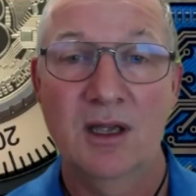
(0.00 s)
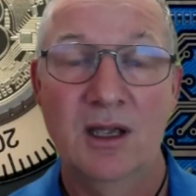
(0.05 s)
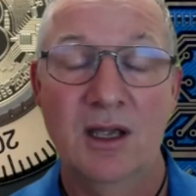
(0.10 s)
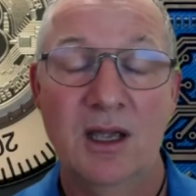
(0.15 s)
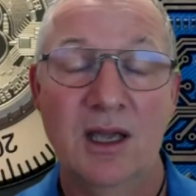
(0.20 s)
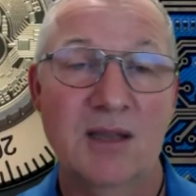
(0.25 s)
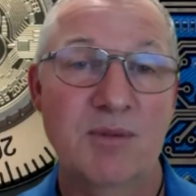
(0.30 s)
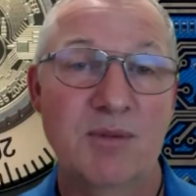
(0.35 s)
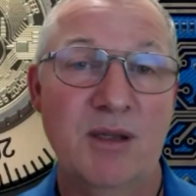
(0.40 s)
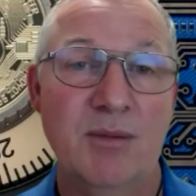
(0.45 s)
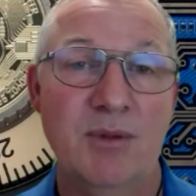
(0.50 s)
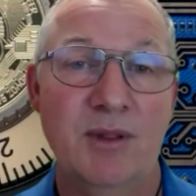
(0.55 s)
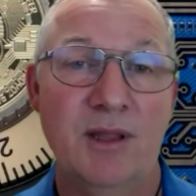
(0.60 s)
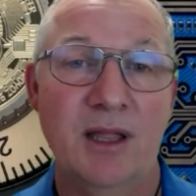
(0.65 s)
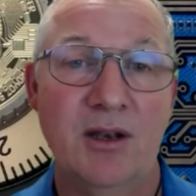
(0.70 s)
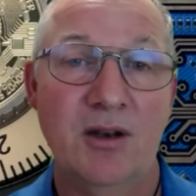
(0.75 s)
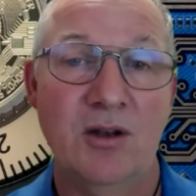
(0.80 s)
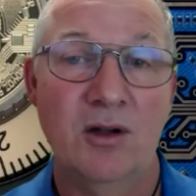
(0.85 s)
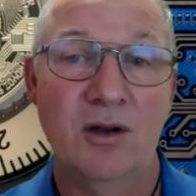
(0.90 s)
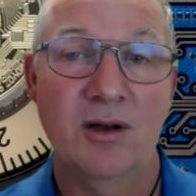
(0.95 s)
And the people
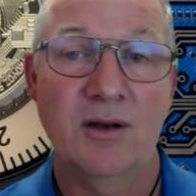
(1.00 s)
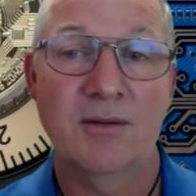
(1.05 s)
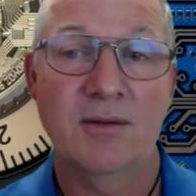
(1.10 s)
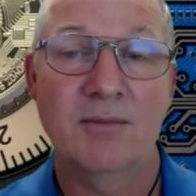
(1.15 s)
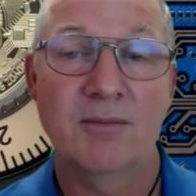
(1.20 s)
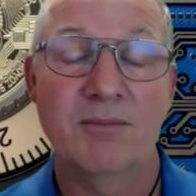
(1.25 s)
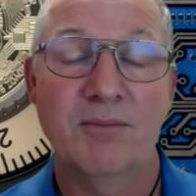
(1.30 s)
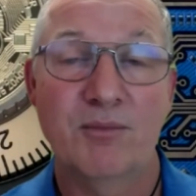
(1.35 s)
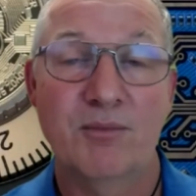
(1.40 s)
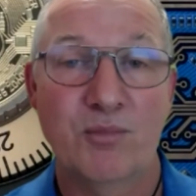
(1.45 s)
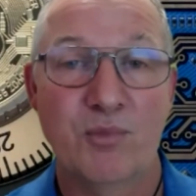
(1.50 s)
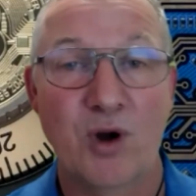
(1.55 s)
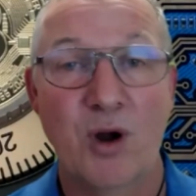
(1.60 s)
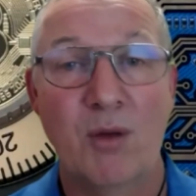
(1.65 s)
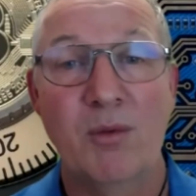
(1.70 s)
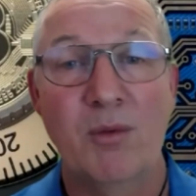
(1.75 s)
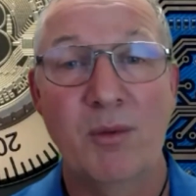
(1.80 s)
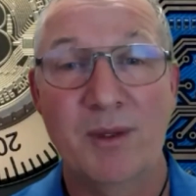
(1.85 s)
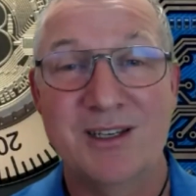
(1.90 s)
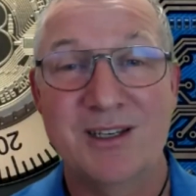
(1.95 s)
that not
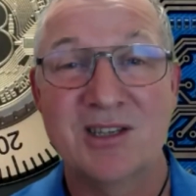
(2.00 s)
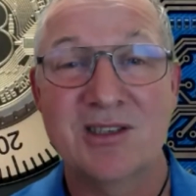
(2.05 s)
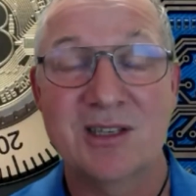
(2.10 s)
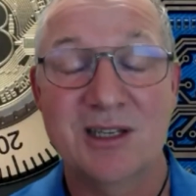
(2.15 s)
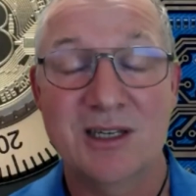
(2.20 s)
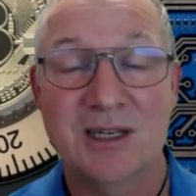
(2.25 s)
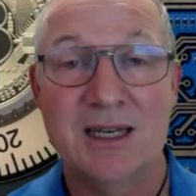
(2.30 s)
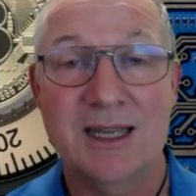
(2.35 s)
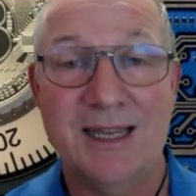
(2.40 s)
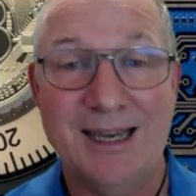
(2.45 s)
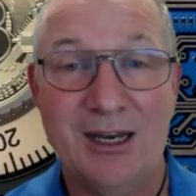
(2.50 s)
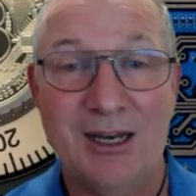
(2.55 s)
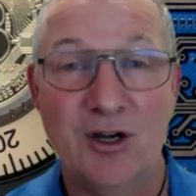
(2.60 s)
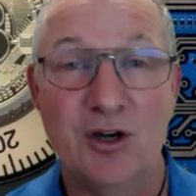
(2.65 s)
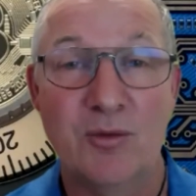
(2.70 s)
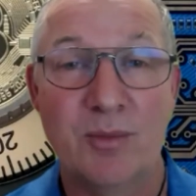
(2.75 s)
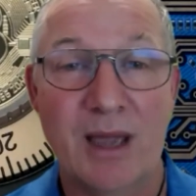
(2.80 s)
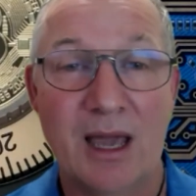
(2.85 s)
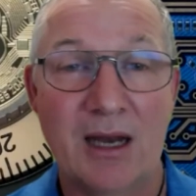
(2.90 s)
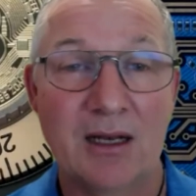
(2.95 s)
probably just didn't hear
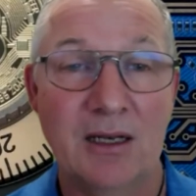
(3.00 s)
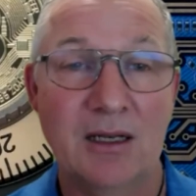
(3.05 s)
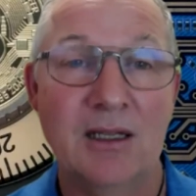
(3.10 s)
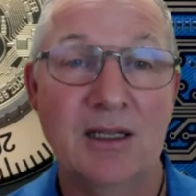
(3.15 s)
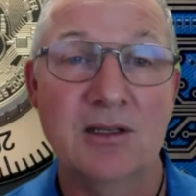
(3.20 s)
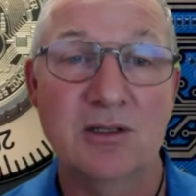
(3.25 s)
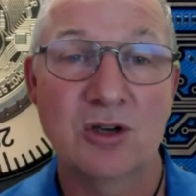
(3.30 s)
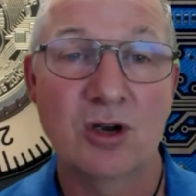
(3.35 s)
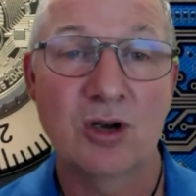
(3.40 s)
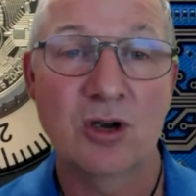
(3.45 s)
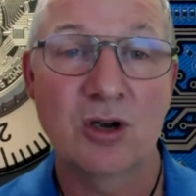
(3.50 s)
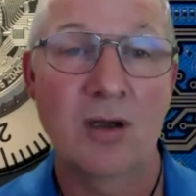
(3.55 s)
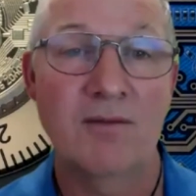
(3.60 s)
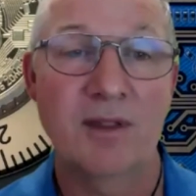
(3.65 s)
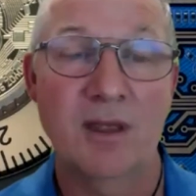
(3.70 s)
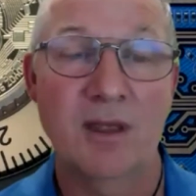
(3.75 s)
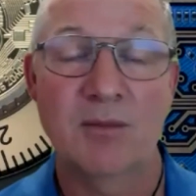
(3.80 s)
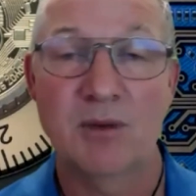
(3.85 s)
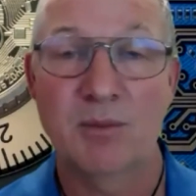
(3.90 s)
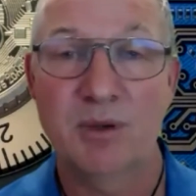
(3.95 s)
about it in time for
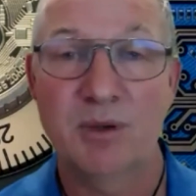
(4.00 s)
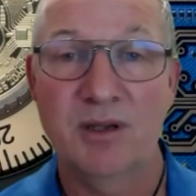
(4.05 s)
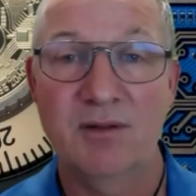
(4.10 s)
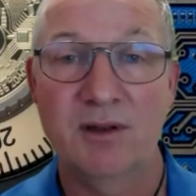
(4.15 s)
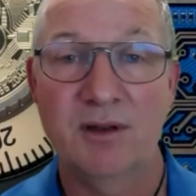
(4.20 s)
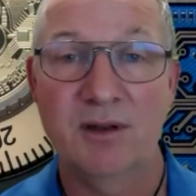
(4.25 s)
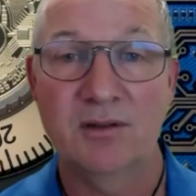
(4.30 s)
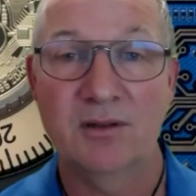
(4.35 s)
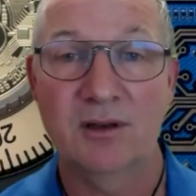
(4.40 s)
them to pivot.